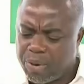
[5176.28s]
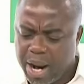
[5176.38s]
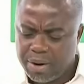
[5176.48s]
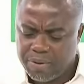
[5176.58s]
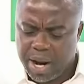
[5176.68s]

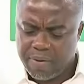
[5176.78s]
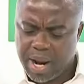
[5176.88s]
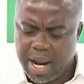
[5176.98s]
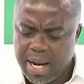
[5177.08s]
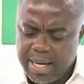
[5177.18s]

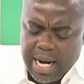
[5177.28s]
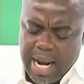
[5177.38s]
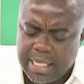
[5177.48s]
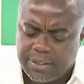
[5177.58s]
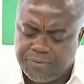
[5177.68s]
the
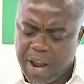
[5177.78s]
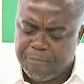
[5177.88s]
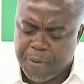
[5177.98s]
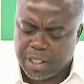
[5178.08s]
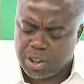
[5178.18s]
last 5
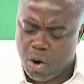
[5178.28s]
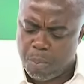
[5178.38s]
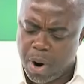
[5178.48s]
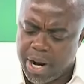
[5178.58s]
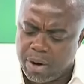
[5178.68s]
points now
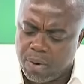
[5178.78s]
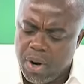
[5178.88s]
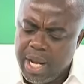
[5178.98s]
boy you know